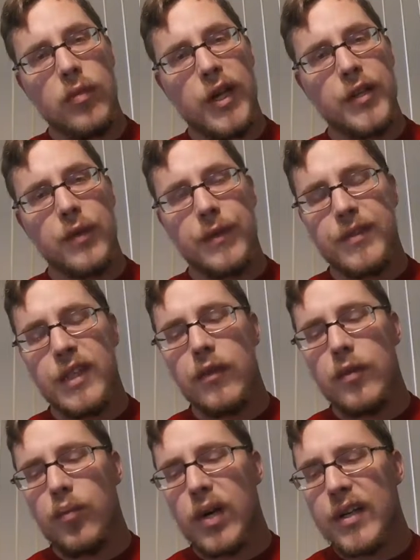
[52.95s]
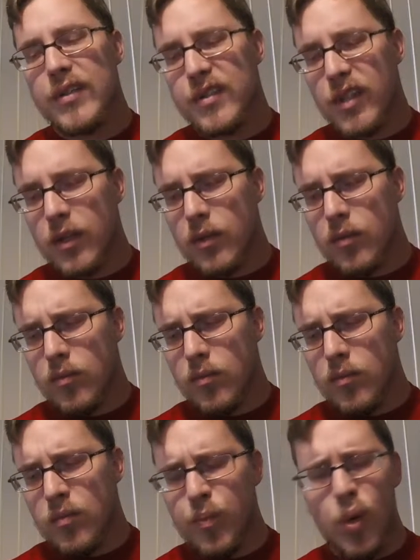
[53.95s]
As we've seen with Brexit,
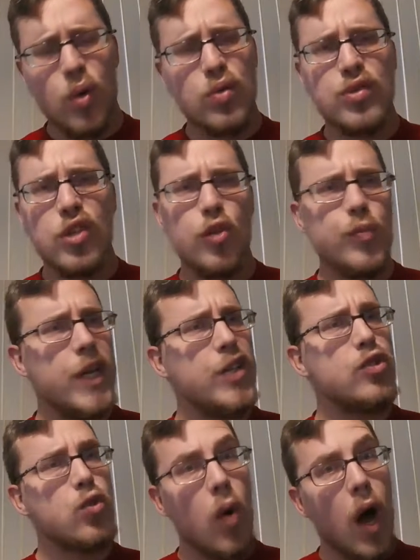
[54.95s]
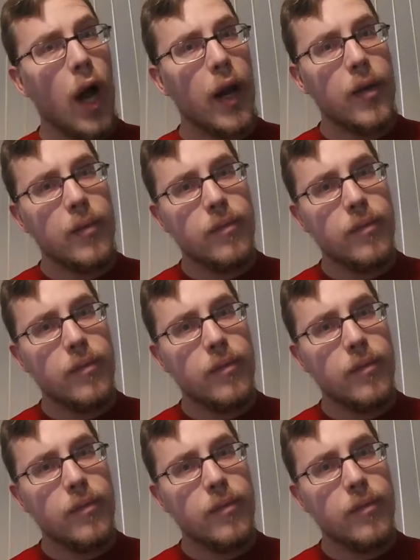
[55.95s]
polls don't mean squat.